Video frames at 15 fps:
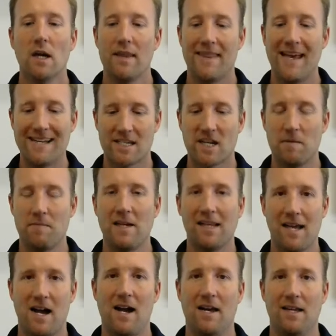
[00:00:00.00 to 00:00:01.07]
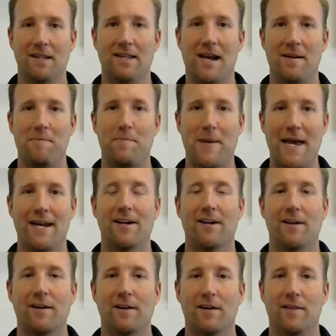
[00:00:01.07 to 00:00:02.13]
That's going to be a lot lot
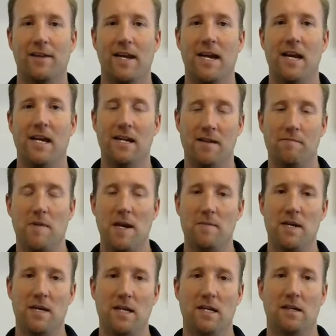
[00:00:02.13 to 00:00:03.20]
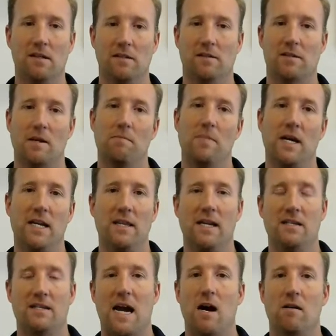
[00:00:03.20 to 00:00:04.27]
better than maybe somebody
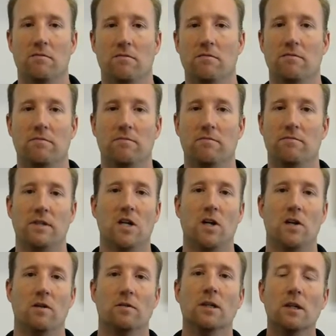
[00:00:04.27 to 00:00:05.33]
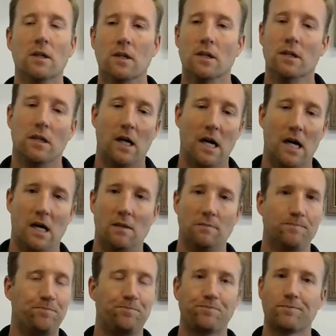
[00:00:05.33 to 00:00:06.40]
that's out in you know.
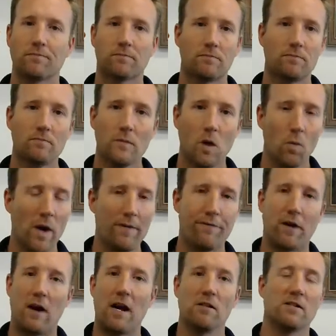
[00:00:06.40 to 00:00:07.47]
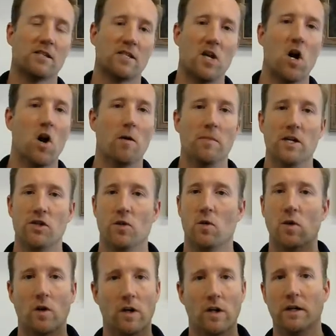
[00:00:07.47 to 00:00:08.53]
Um, way far out in Snohomish
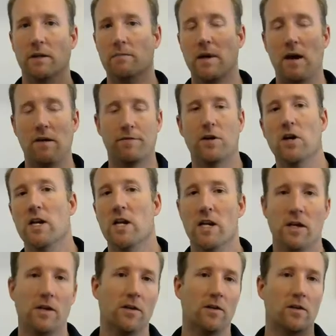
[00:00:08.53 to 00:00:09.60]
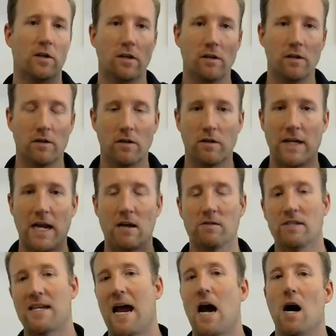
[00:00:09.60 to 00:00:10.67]
or in Mount Vernon or, or down
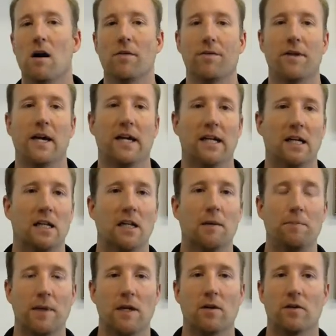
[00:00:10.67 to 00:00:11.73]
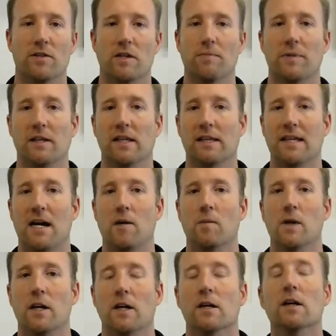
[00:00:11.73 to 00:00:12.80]
south, like in Olympia or something like that,
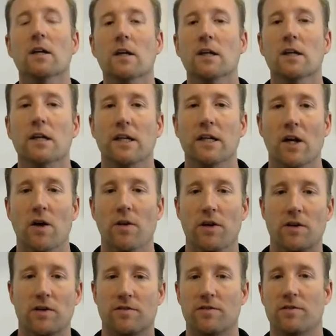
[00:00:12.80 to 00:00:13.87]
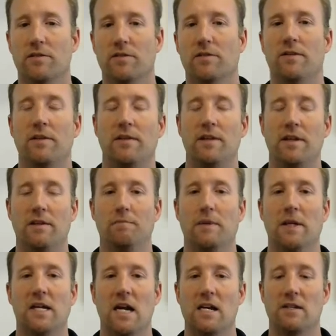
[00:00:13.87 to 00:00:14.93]
where, you know, there's,
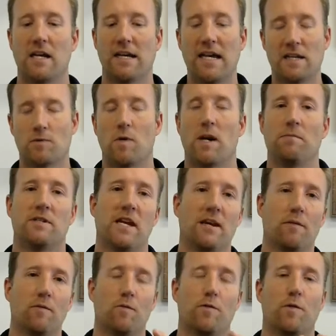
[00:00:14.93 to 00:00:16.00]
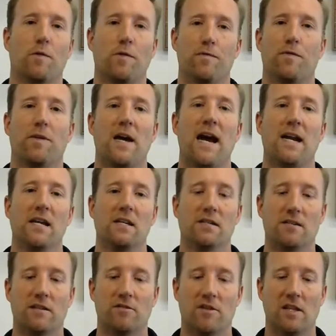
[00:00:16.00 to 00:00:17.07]
because I guess what I'm saying for, for that
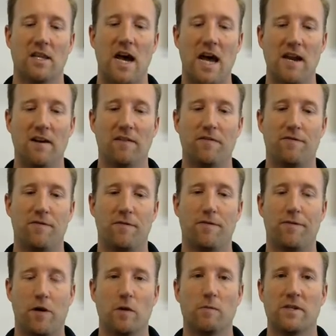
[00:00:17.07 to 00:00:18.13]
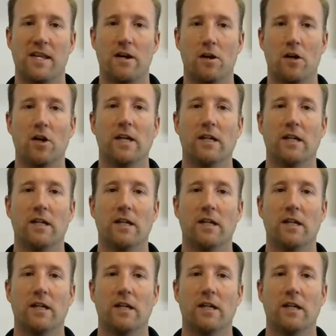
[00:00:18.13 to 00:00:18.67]
is there's a lot of firms that are looking